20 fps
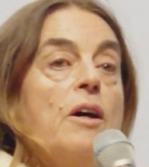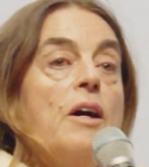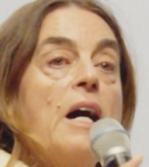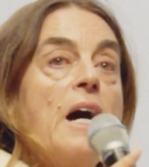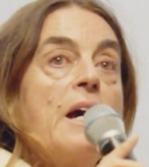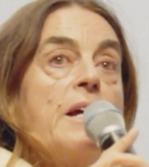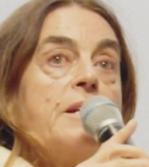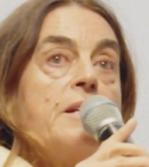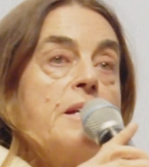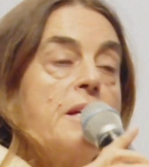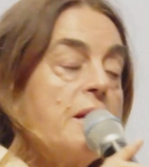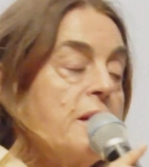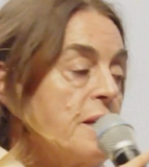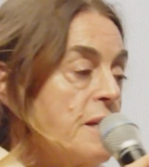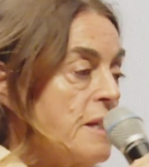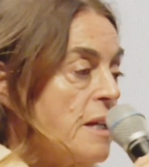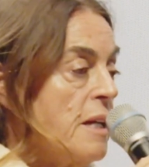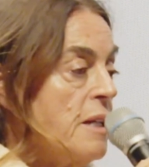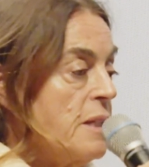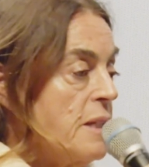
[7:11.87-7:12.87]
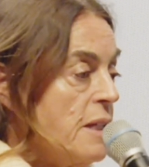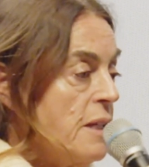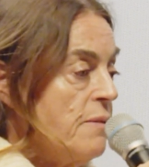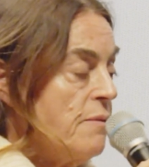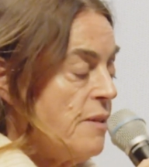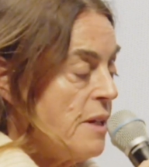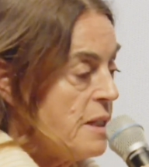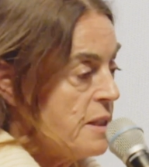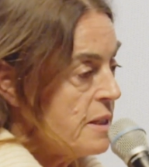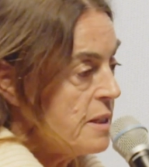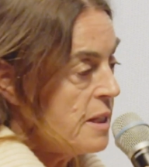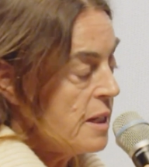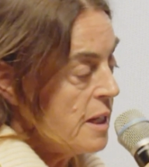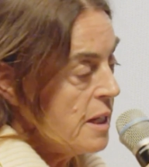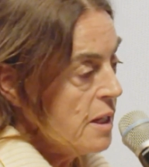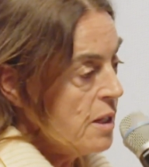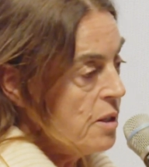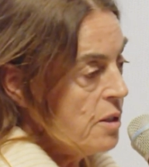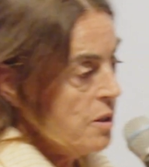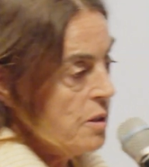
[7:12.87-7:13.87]
ideas and
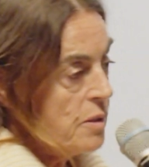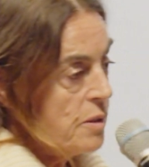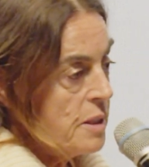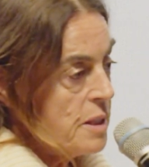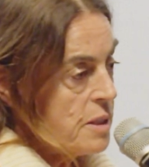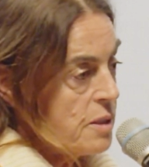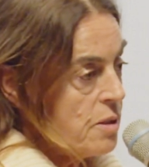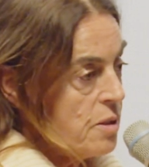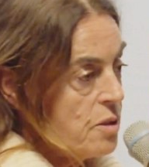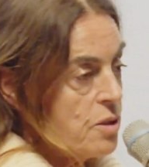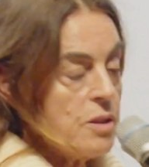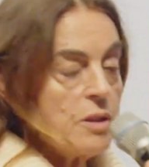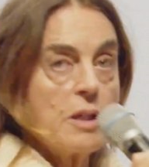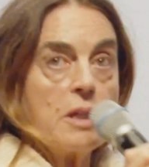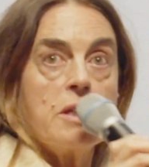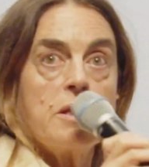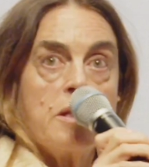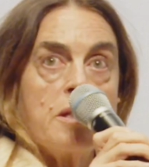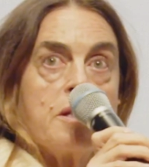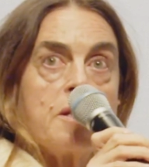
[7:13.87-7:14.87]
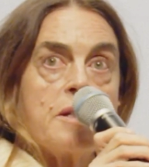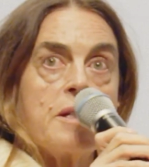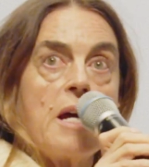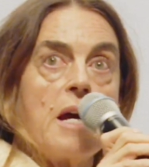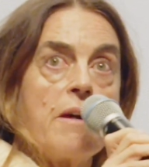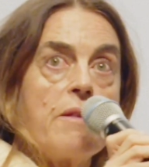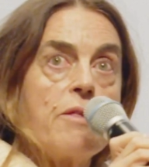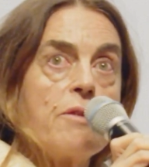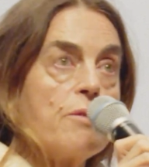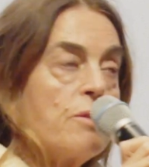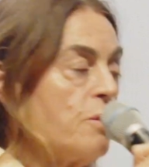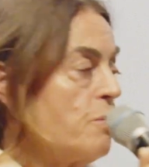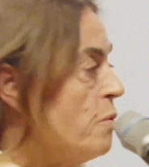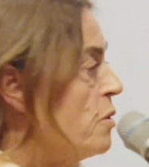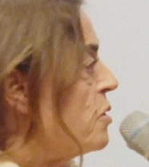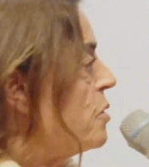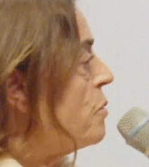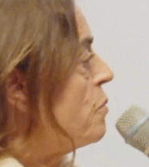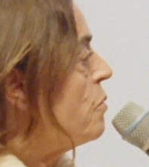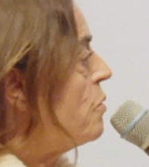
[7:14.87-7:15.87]
investing discussion. And this, I thought,
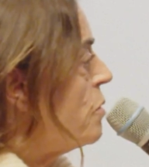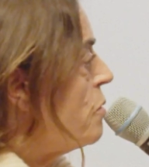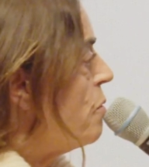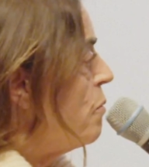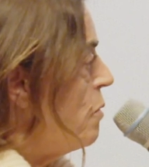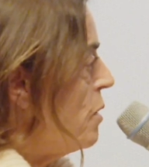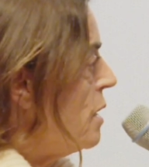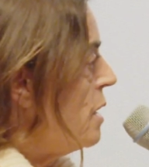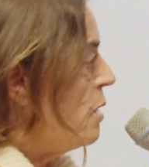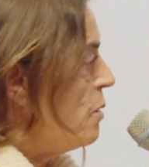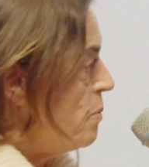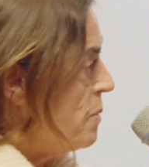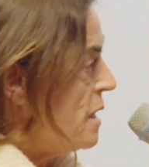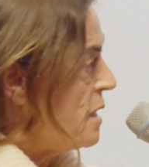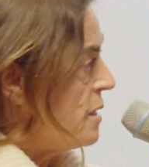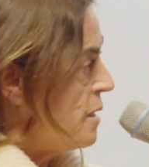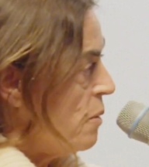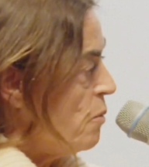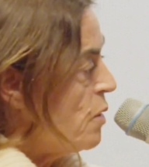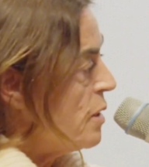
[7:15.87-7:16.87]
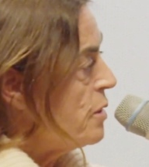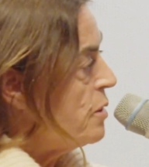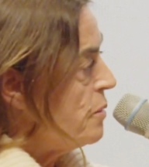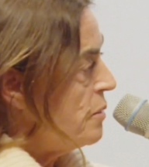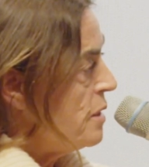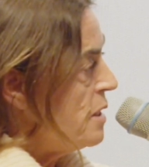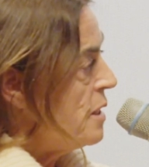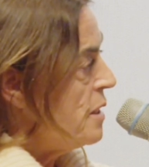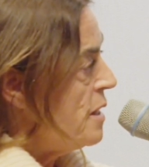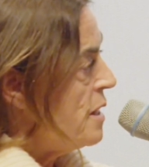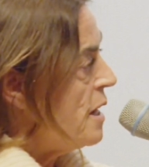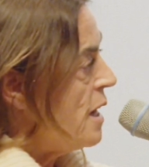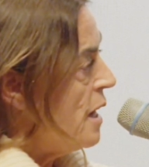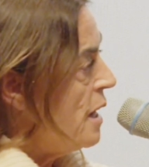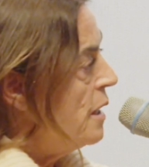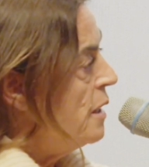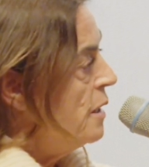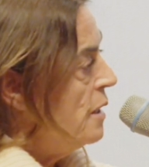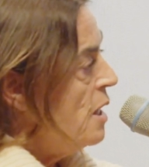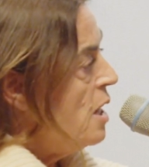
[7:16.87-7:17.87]
was really amazing what you did there
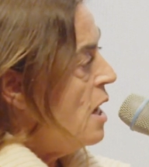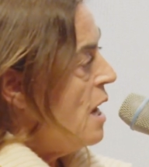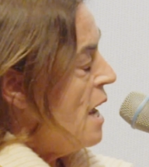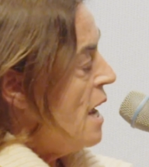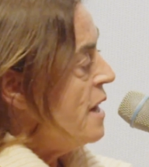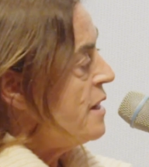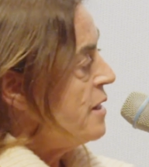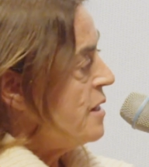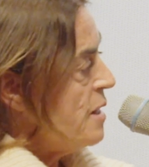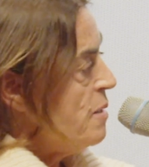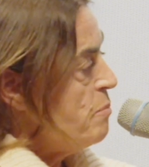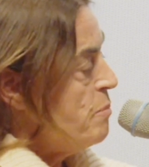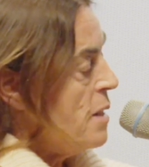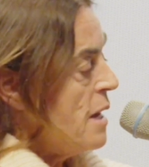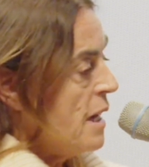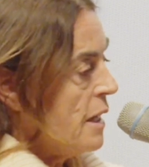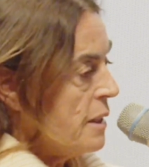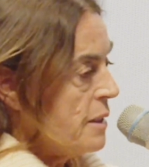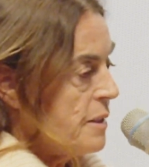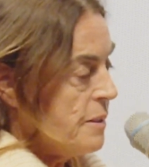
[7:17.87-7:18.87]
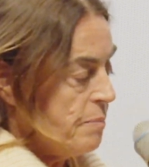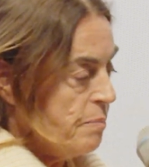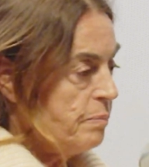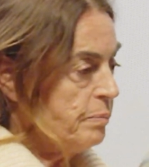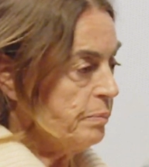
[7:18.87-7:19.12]
as impact.